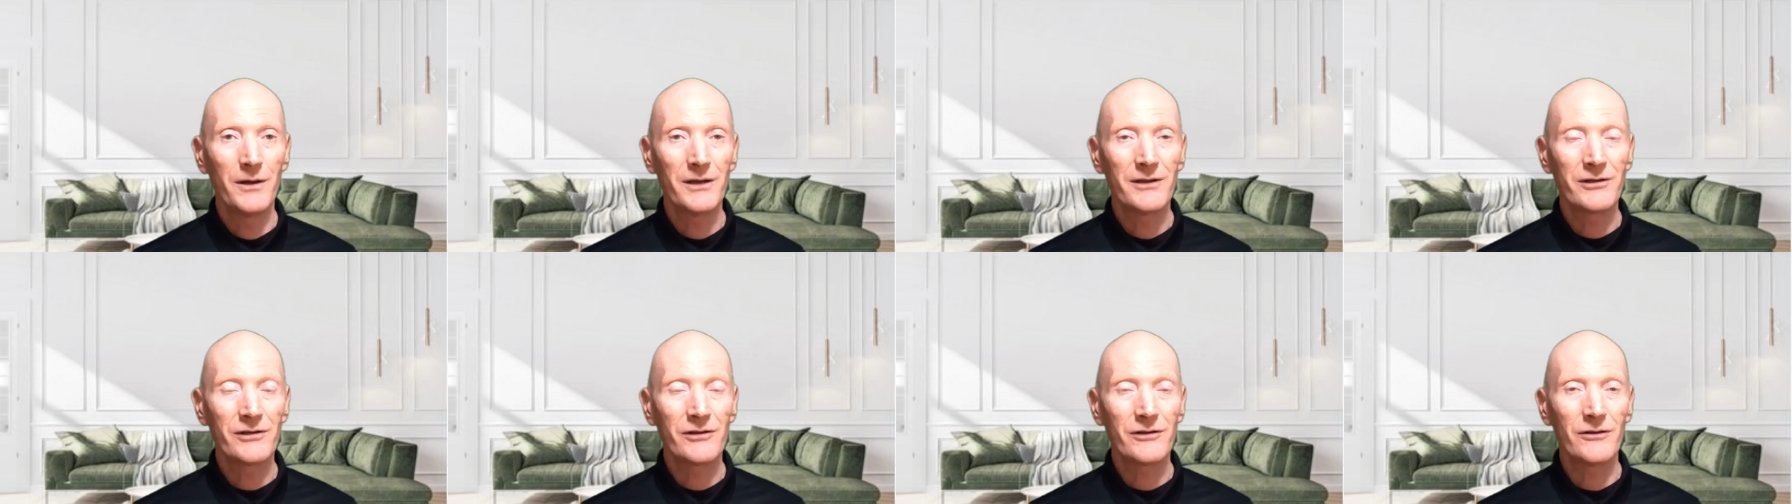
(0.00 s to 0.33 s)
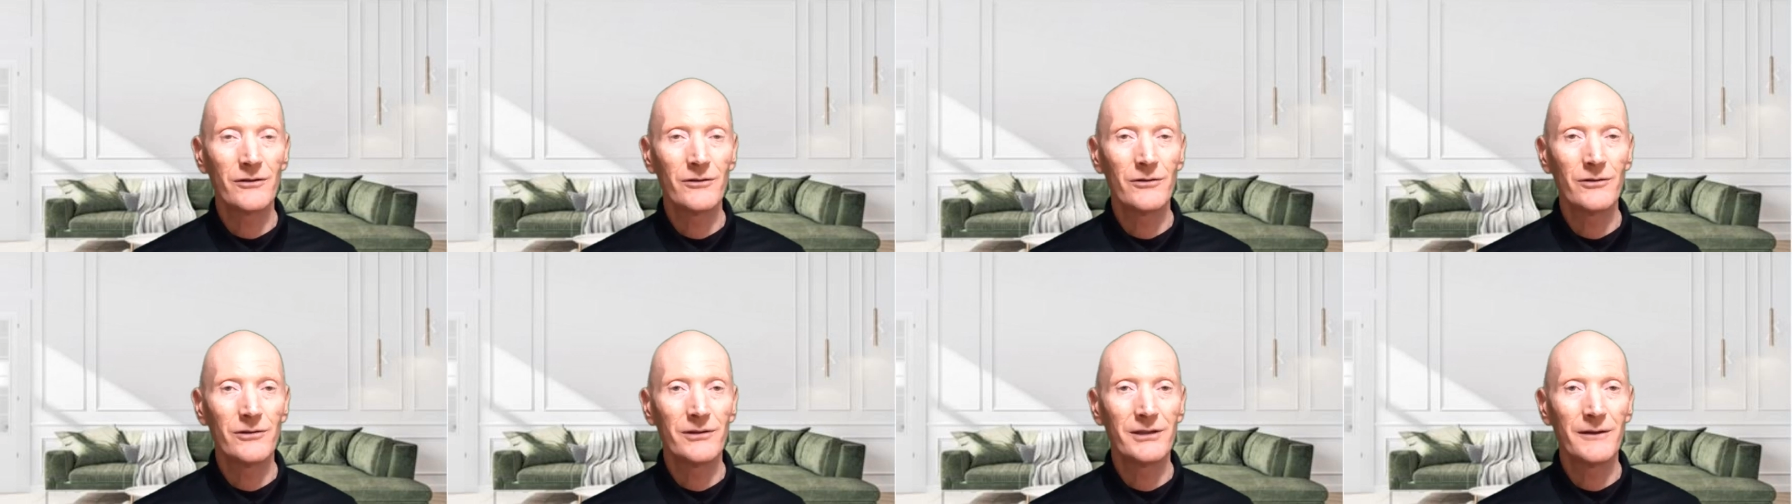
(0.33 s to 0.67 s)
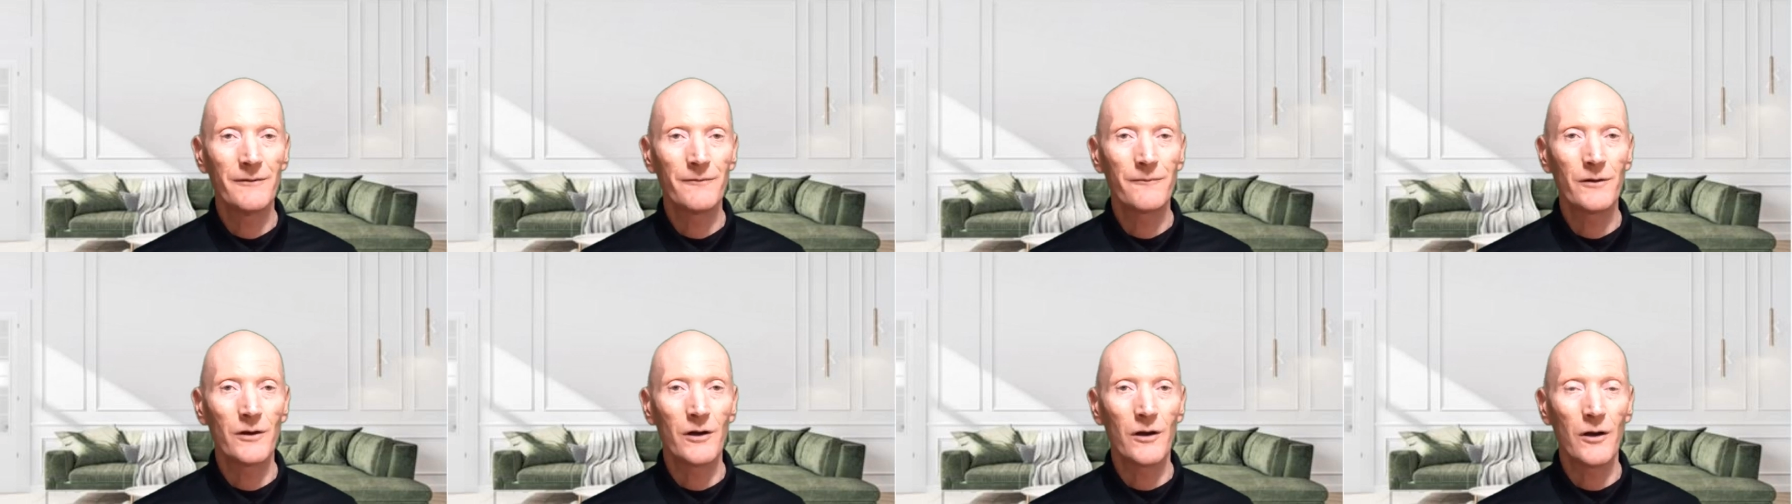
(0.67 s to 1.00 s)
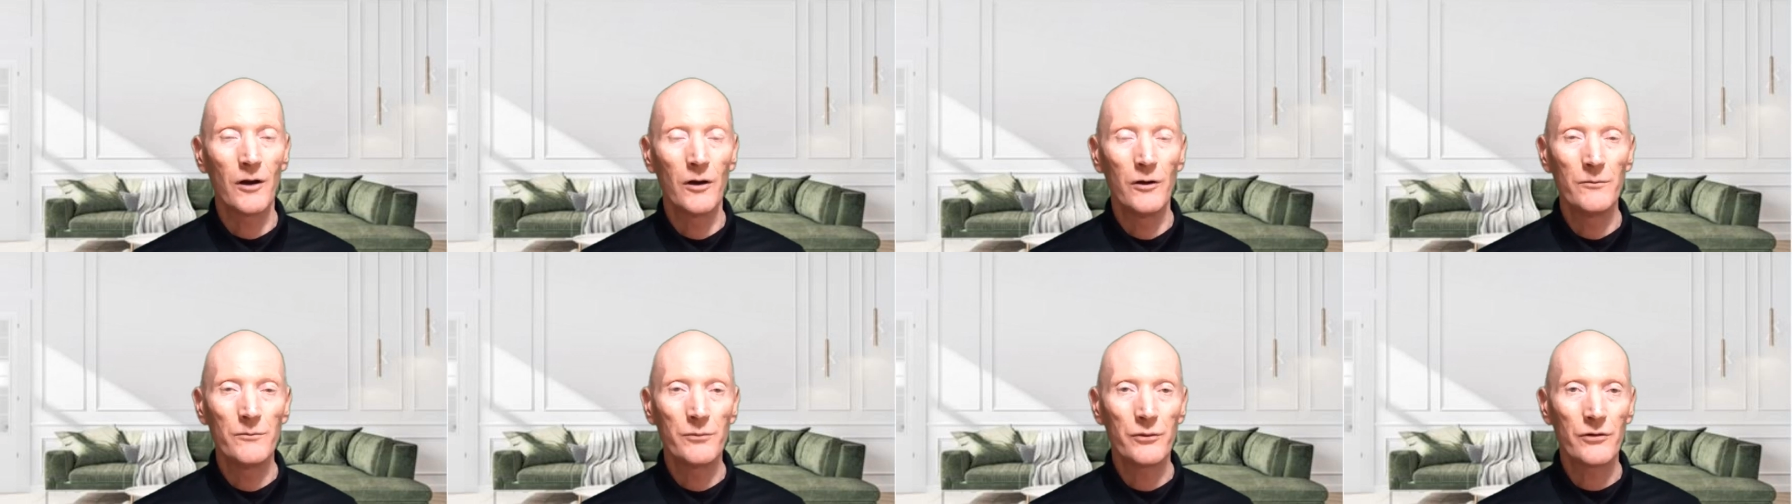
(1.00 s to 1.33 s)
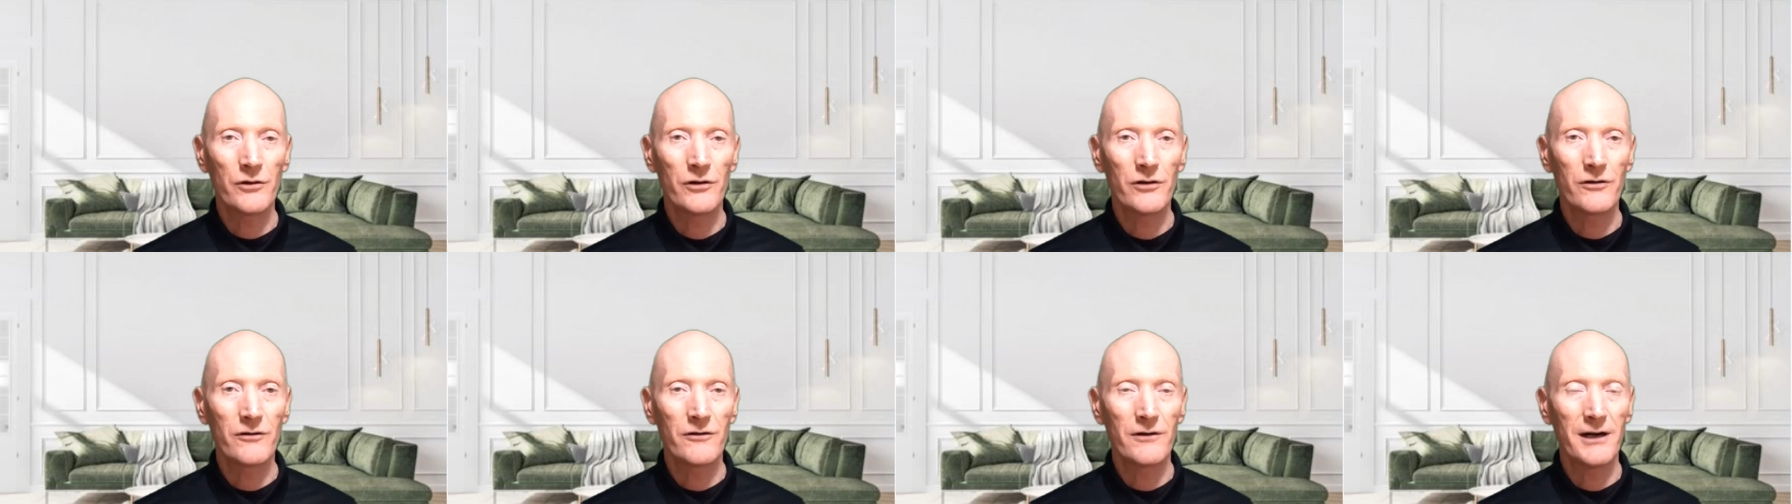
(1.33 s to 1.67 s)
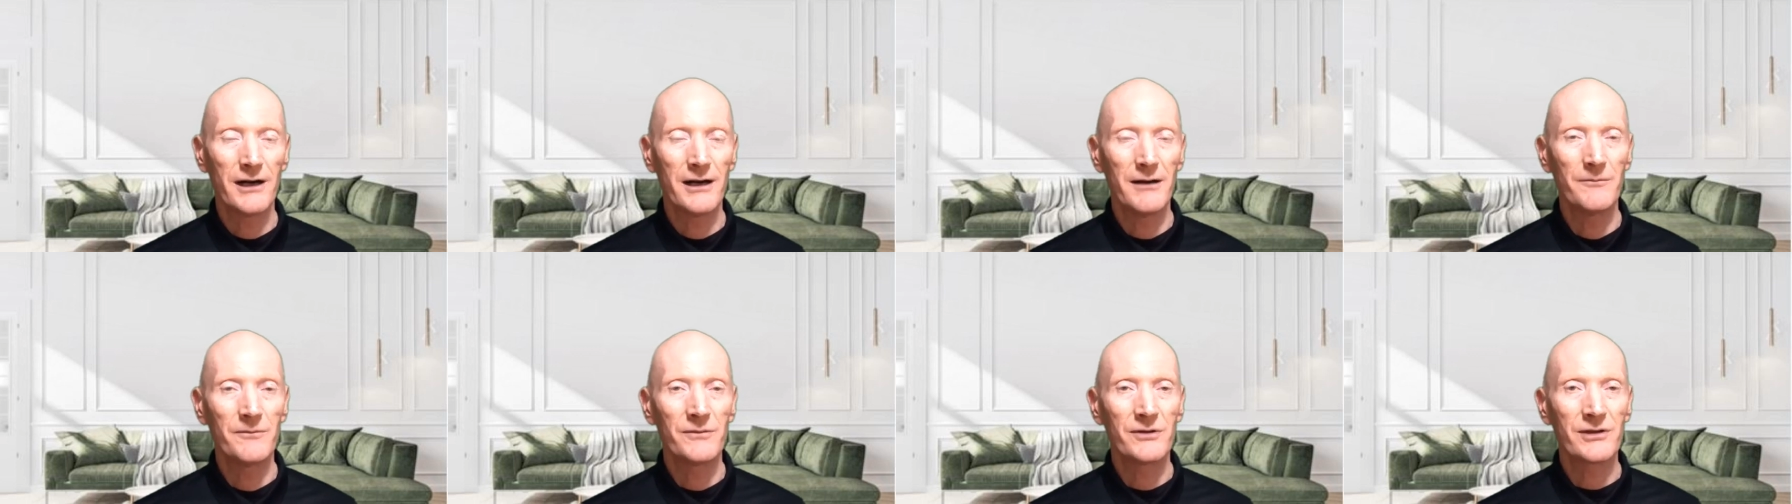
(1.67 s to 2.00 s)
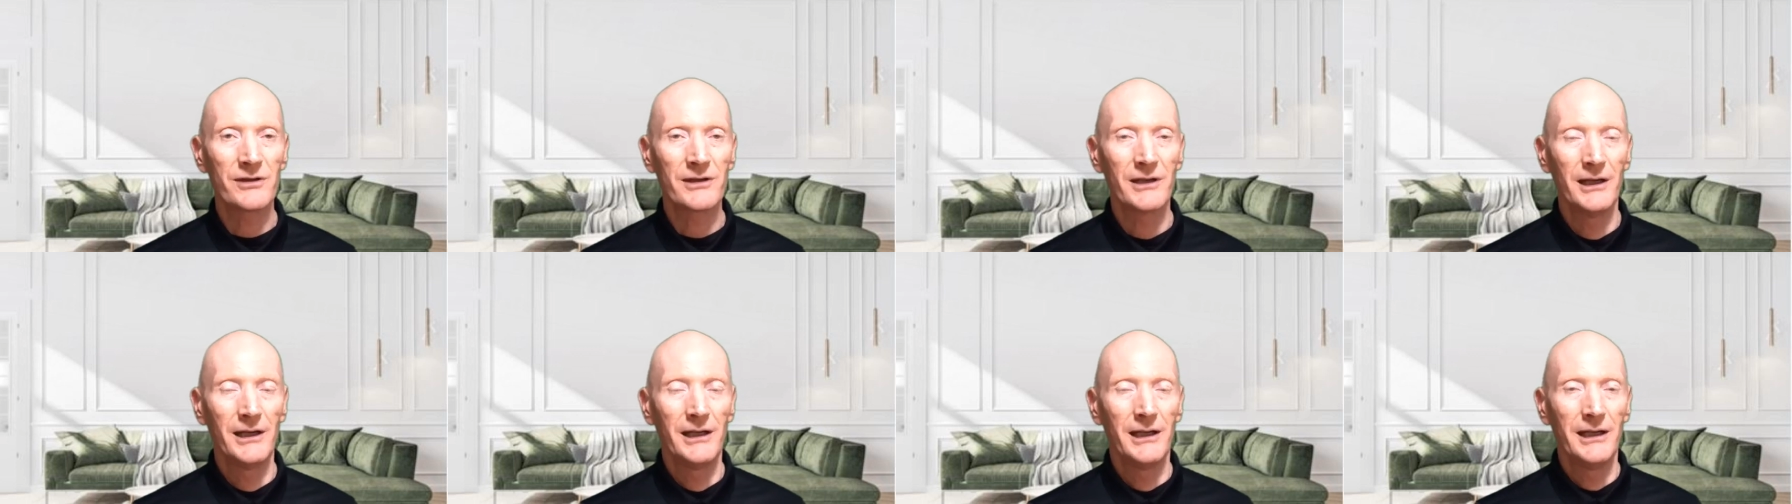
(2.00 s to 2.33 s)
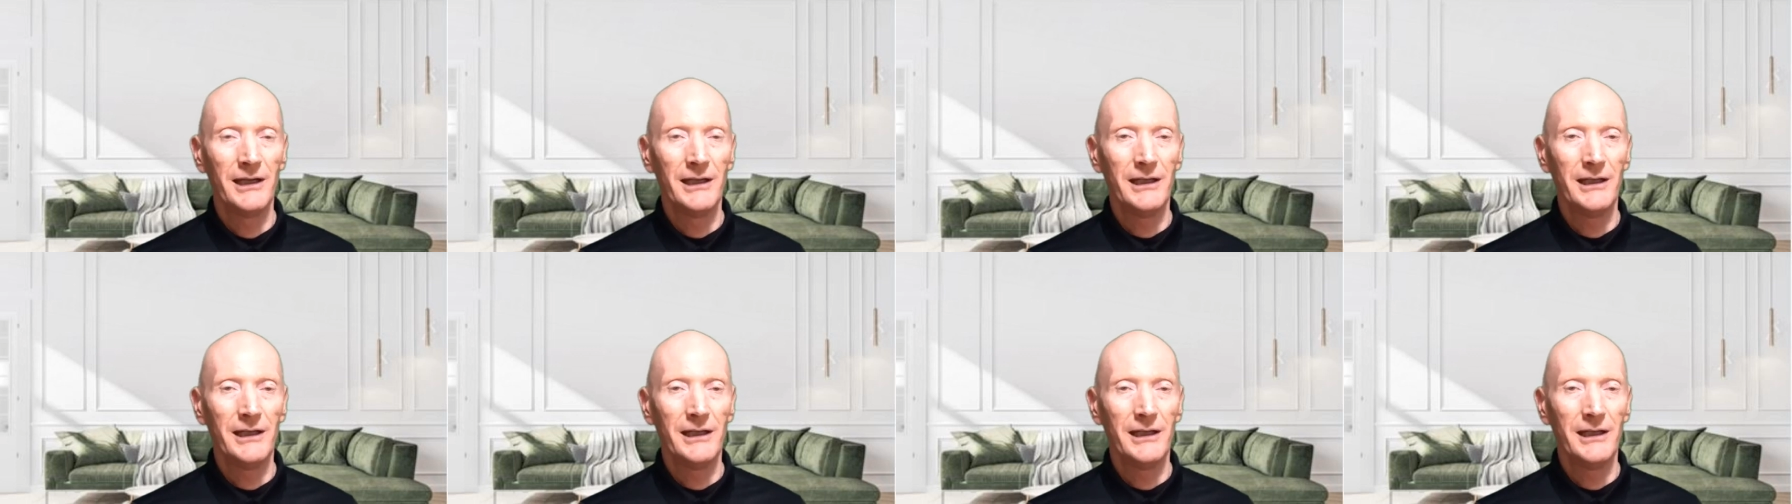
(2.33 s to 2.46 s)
into different loan programs